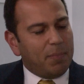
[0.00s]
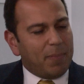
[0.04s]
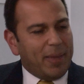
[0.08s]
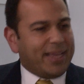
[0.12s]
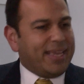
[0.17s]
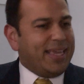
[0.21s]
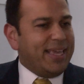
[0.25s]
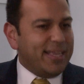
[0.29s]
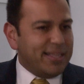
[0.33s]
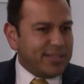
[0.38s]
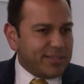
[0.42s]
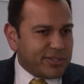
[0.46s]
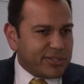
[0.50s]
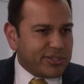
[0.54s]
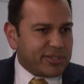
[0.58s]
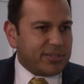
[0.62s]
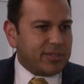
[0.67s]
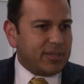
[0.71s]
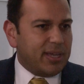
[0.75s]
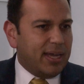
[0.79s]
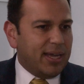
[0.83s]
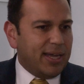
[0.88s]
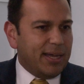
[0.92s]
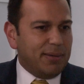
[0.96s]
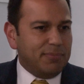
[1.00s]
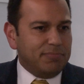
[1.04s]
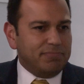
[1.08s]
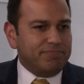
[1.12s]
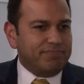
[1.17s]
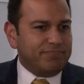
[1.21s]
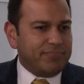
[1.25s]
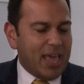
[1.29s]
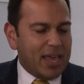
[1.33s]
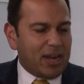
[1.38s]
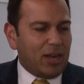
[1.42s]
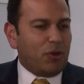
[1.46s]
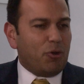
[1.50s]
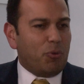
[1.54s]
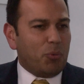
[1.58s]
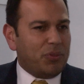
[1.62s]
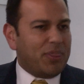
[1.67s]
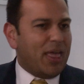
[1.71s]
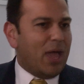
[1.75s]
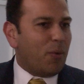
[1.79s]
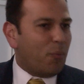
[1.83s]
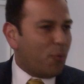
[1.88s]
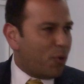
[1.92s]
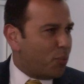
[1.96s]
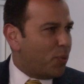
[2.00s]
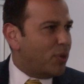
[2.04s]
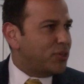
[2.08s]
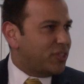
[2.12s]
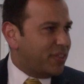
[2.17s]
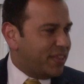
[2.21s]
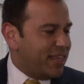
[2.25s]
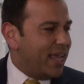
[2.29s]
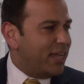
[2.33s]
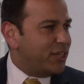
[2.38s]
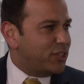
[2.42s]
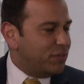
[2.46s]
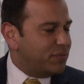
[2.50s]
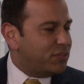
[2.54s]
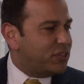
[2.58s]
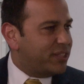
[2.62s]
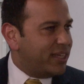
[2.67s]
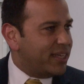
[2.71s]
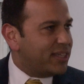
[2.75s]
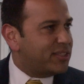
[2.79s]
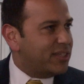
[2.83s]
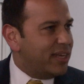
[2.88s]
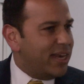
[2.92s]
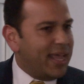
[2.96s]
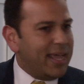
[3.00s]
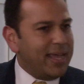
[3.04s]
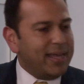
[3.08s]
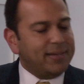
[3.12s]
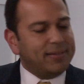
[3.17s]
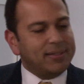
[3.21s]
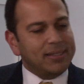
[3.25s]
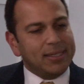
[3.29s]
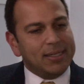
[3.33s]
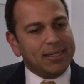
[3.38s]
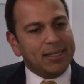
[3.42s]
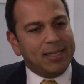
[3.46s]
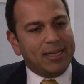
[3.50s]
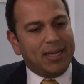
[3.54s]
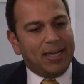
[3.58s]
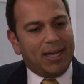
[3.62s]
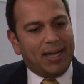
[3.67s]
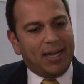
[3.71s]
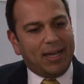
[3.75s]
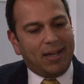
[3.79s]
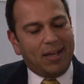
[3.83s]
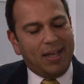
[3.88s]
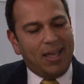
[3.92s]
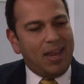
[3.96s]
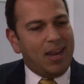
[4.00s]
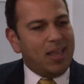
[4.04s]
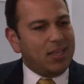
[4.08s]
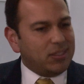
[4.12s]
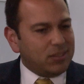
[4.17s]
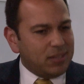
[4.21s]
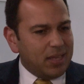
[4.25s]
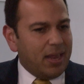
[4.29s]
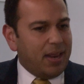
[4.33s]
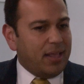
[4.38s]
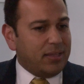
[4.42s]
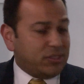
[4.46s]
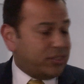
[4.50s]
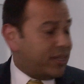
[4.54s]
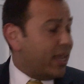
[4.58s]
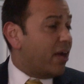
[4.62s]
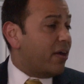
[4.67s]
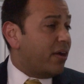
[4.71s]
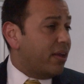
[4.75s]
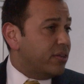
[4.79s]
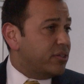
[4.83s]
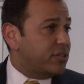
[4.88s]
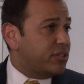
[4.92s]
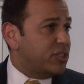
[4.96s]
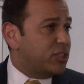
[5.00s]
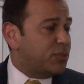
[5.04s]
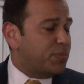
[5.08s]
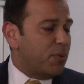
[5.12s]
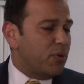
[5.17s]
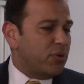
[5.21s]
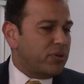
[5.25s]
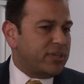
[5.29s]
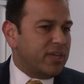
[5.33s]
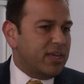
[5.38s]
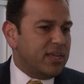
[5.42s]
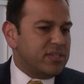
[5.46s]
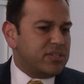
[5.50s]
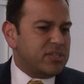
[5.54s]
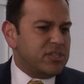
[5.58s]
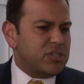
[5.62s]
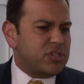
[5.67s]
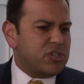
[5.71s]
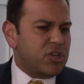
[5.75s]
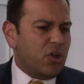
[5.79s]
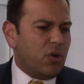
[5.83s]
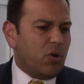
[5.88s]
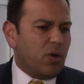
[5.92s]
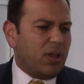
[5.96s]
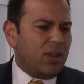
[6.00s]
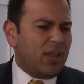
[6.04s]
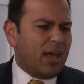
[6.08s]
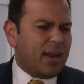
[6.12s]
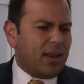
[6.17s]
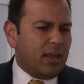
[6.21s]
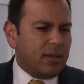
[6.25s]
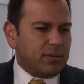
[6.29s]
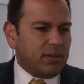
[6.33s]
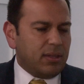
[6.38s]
my kids had to learn what that word was at the age of 6 and 8, and it scared us. It spooked us. And so a lot